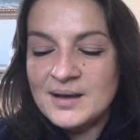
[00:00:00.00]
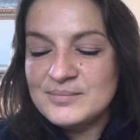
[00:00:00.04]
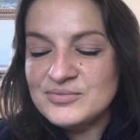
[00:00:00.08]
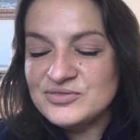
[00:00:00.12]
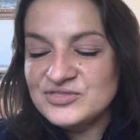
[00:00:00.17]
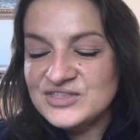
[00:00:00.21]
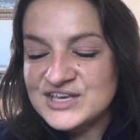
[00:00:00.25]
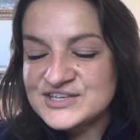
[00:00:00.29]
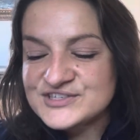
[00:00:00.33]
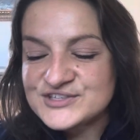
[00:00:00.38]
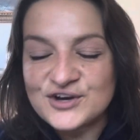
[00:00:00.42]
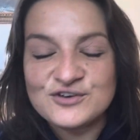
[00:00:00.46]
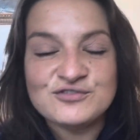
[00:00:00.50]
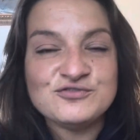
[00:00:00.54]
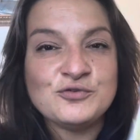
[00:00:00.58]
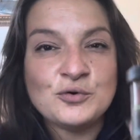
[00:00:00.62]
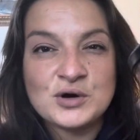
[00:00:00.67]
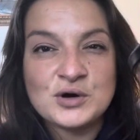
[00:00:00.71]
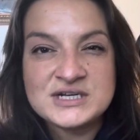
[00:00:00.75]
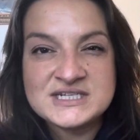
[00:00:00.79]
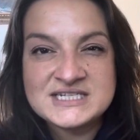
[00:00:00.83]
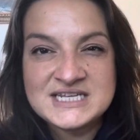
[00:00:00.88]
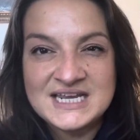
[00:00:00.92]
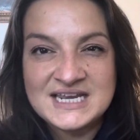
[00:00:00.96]
These are
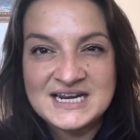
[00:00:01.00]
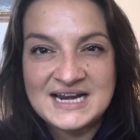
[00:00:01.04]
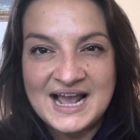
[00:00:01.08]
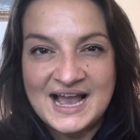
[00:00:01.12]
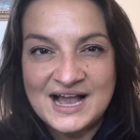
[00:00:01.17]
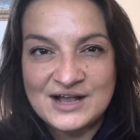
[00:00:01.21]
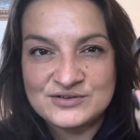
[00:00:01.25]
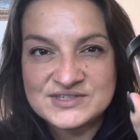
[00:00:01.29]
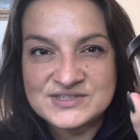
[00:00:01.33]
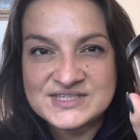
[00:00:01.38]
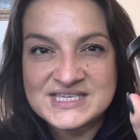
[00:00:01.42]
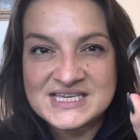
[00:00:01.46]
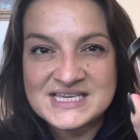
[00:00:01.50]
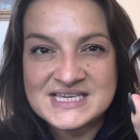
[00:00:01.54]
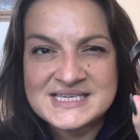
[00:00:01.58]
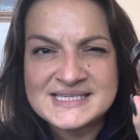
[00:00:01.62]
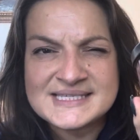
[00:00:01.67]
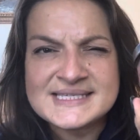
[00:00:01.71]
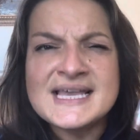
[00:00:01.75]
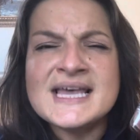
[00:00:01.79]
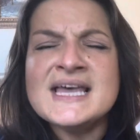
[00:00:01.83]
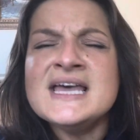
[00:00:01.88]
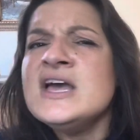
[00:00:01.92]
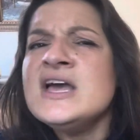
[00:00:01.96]
14
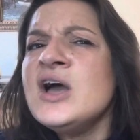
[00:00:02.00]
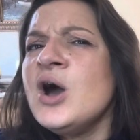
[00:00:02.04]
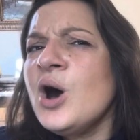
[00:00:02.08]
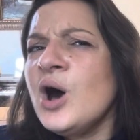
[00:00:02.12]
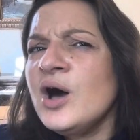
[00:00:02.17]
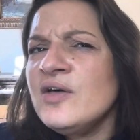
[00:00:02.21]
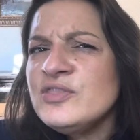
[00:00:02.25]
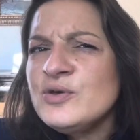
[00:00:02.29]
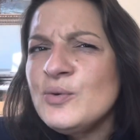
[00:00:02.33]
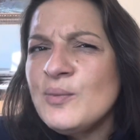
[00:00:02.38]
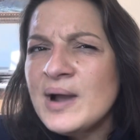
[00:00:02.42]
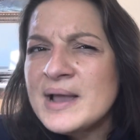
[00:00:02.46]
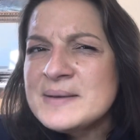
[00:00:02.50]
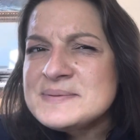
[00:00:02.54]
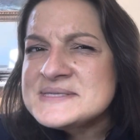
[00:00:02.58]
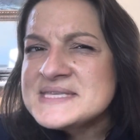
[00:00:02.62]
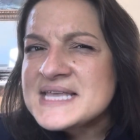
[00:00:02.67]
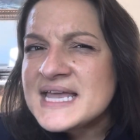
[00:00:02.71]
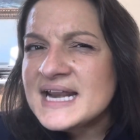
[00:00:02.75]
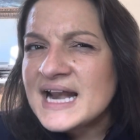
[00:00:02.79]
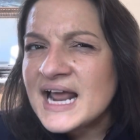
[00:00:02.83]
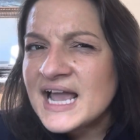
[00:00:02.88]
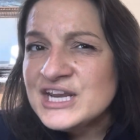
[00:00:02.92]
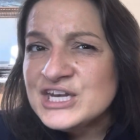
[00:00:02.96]
ounces. On the
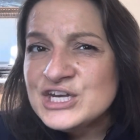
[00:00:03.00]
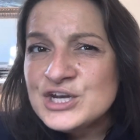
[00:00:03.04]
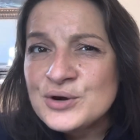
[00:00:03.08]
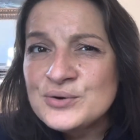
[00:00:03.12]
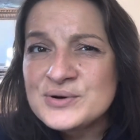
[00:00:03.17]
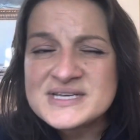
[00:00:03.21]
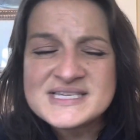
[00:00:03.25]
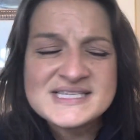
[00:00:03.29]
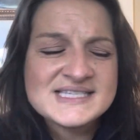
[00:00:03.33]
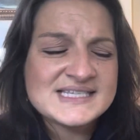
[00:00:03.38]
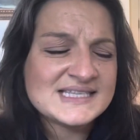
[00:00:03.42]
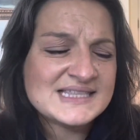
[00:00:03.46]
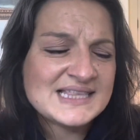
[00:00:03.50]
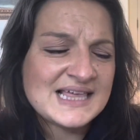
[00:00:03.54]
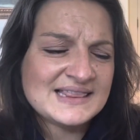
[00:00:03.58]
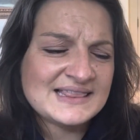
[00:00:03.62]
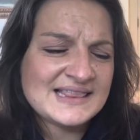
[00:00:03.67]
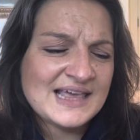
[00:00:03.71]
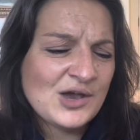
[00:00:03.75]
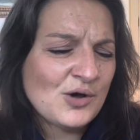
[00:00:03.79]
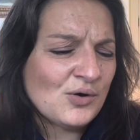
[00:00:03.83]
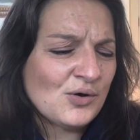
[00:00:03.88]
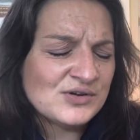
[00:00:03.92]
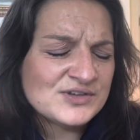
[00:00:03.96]
website, I noticed that
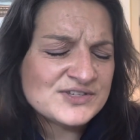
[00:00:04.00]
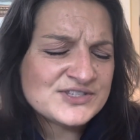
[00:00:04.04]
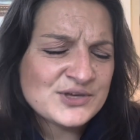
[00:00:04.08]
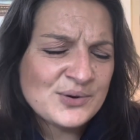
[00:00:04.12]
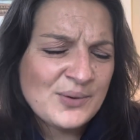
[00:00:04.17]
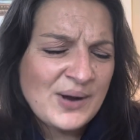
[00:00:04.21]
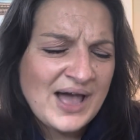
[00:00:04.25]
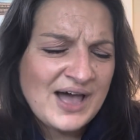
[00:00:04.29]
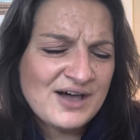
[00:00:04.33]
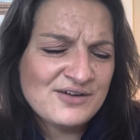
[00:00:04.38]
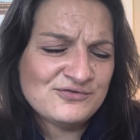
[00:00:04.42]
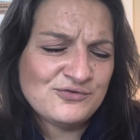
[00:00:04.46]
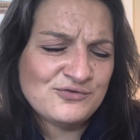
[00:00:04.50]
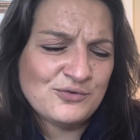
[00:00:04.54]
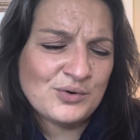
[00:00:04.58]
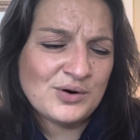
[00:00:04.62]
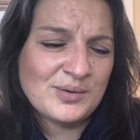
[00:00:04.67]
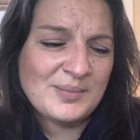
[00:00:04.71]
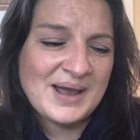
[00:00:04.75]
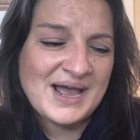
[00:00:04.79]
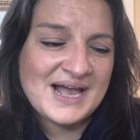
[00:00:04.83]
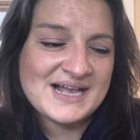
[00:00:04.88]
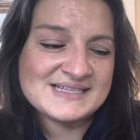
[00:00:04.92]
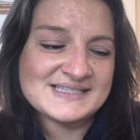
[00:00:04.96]
they also have
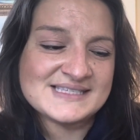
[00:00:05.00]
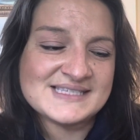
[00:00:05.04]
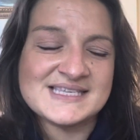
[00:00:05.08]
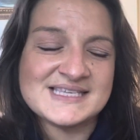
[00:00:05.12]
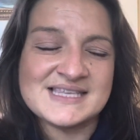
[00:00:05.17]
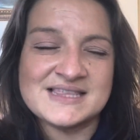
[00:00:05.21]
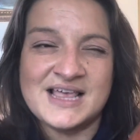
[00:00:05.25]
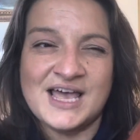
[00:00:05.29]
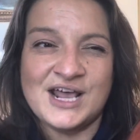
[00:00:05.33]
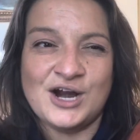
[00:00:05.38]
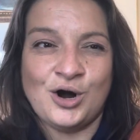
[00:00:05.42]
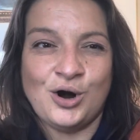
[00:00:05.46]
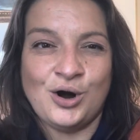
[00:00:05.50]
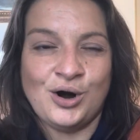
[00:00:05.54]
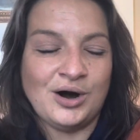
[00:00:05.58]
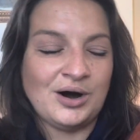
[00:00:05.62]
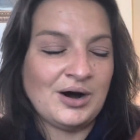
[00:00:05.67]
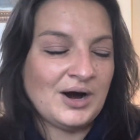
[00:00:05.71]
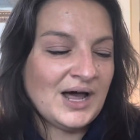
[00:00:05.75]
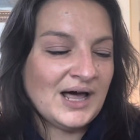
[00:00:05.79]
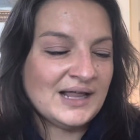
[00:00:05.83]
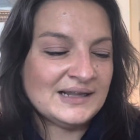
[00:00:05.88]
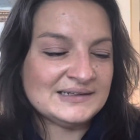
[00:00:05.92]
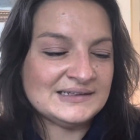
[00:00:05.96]
formats that
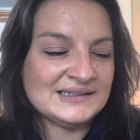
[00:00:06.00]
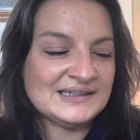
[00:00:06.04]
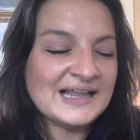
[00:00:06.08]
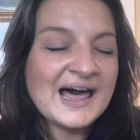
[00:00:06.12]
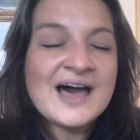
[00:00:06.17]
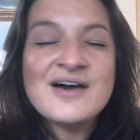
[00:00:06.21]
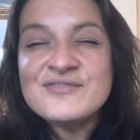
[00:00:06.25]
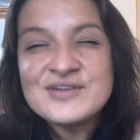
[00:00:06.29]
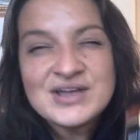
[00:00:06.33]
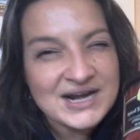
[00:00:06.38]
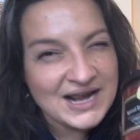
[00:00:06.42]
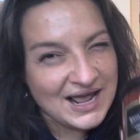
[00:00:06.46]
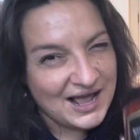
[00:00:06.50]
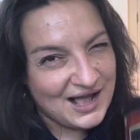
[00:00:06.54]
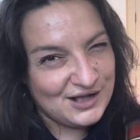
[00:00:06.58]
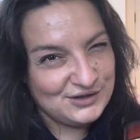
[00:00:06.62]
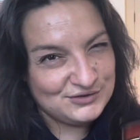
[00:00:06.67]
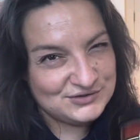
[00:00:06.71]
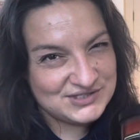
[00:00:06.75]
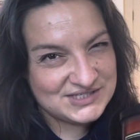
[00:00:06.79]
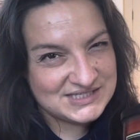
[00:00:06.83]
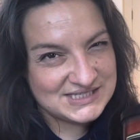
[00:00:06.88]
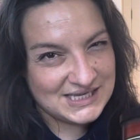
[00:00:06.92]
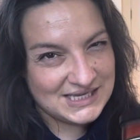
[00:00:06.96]
are 11
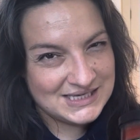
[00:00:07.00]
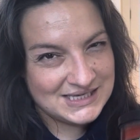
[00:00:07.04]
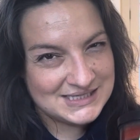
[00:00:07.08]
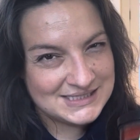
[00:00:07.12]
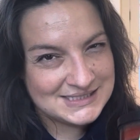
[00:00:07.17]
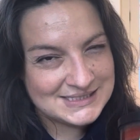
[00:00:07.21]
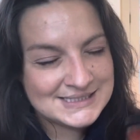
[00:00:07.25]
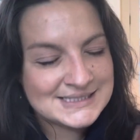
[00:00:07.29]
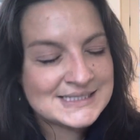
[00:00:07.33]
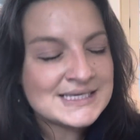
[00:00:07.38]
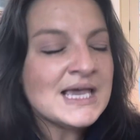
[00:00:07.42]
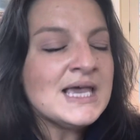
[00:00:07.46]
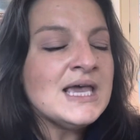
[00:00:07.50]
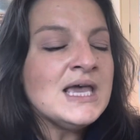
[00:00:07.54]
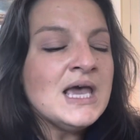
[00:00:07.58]
ounces,